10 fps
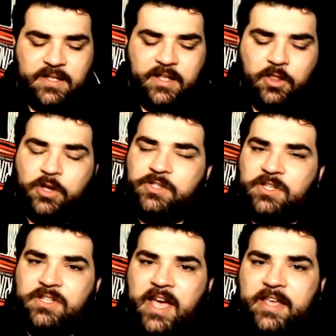looks
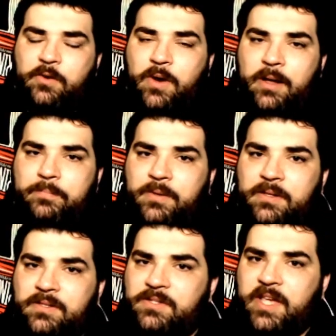to tie you up
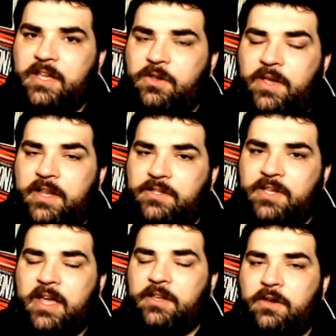the second you get
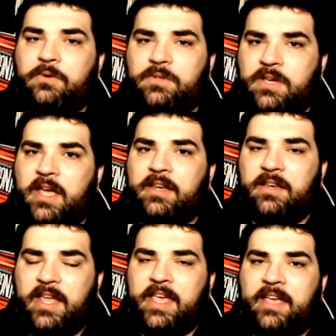inside, you know, to kind
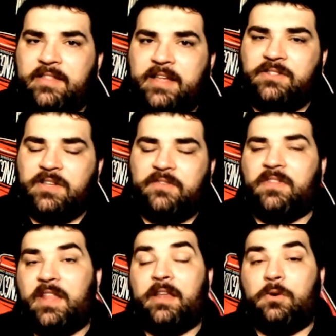of negate that
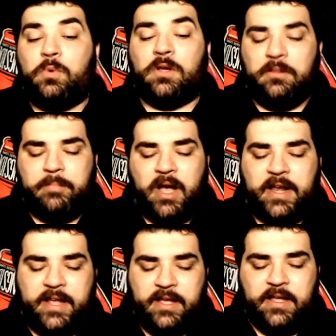stuff, and then he'll work the
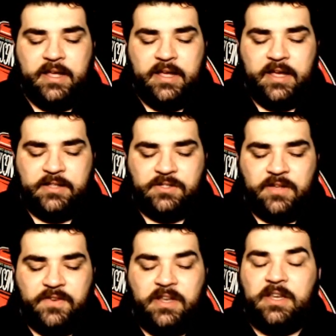body and
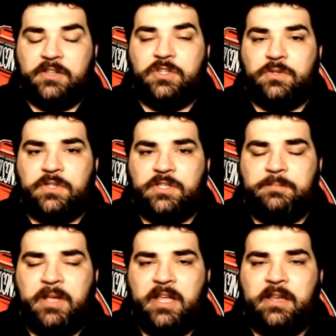stuff, and he does use his
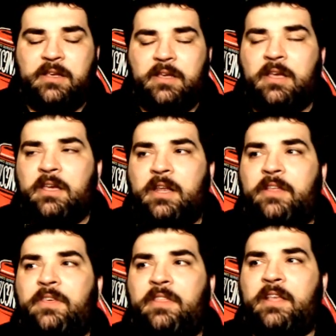speed. And
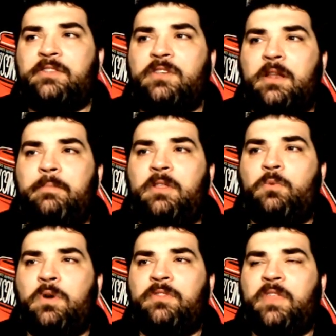I think that's going to be
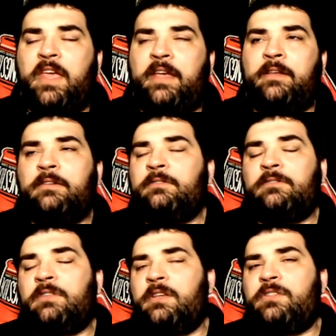the one thing
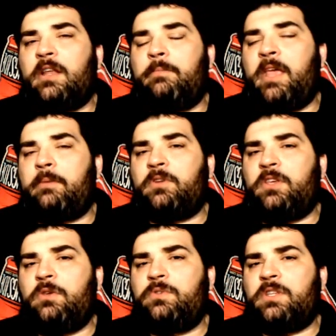that he's going to be able to
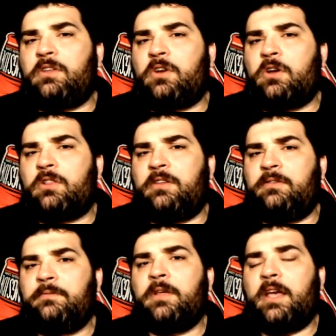use in the
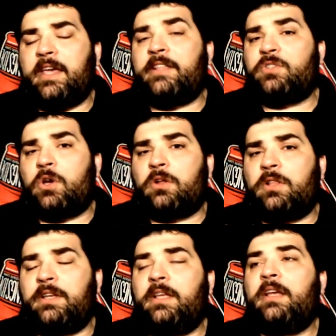Kirkland, against
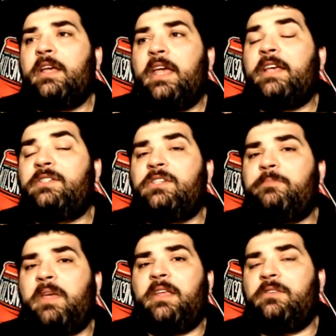Kirkland, is his
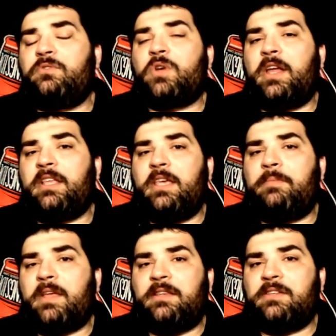speed and try and
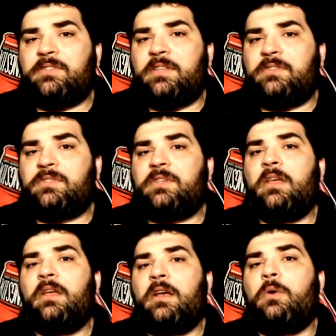keep that distance
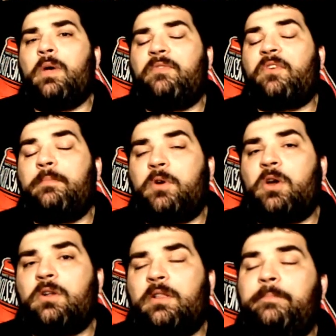away from
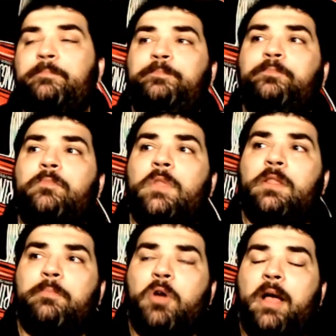Kirkland.
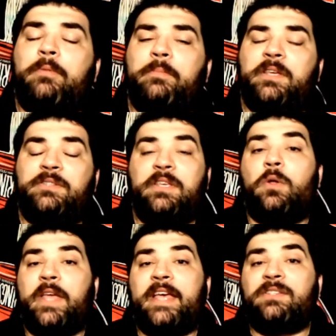The problem is he
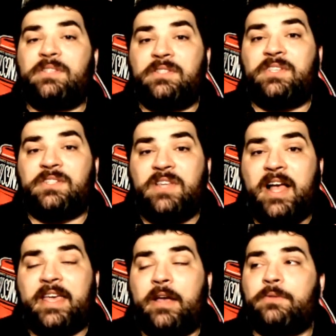only has the 6
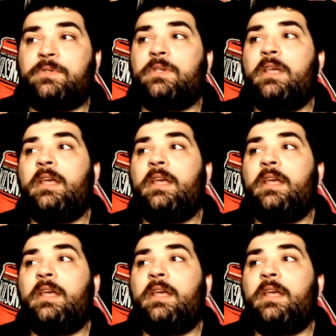knockouts,